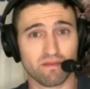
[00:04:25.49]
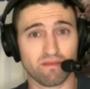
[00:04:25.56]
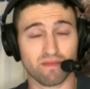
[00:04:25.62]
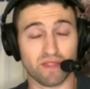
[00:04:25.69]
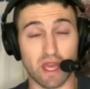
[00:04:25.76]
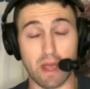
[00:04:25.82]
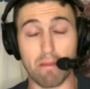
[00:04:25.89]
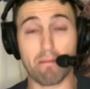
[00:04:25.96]

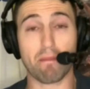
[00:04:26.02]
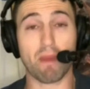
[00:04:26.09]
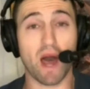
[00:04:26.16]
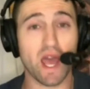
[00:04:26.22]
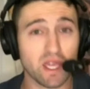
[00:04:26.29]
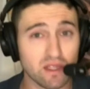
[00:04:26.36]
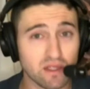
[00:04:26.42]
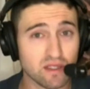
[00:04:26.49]
they
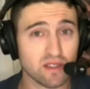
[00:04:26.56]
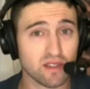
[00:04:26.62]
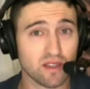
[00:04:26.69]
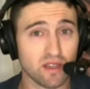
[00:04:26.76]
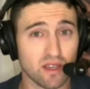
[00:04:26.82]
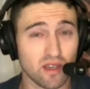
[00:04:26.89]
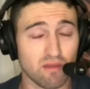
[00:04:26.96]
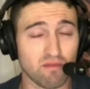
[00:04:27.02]
might
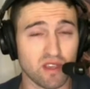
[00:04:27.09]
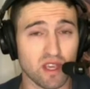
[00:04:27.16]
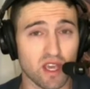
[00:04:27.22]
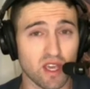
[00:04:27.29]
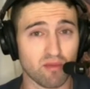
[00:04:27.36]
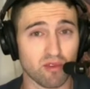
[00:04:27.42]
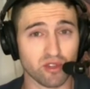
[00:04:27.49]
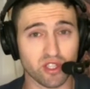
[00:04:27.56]
be
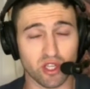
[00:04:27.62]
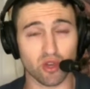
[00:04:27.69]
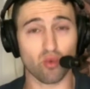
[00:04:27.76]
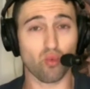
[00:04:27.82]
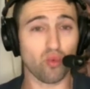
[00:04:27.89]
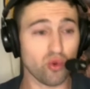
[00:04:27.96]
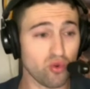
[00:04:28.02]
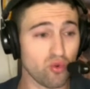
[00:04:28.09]
able to
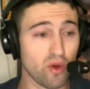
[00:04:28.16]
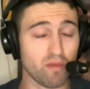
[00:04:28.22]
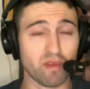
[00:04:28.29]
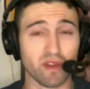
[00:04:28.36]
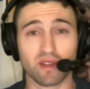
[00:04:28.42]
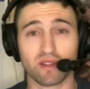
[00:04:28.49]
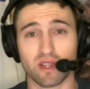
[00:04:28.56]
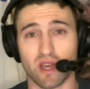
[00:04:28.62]
woo a
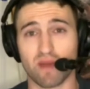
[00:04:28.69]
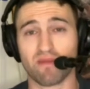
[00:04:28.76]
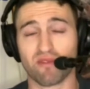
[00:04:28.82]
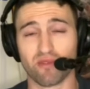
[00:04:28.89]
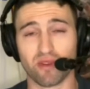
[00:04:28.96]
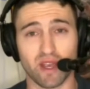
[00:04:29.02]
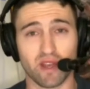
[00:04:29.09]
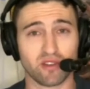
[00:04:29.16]
big time
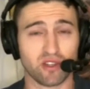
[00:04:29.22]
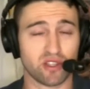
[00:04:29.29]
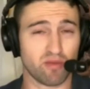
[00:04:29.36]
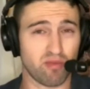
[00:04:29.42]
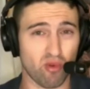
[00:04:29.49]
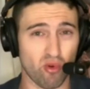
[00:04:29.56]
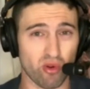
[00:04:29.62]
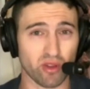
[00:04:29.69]
free agent to
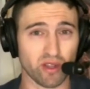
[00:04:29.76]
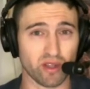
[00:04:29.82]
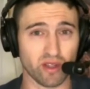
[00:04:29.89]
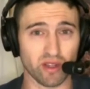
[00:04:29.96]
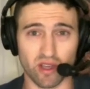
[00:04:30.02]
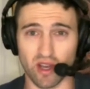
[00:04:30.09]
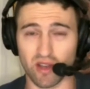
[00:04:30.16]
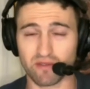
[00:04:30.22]
Portland in the
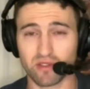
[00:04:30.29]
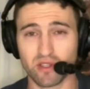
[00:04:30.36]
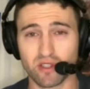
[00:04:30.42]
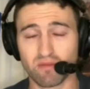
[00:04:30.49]
offseason.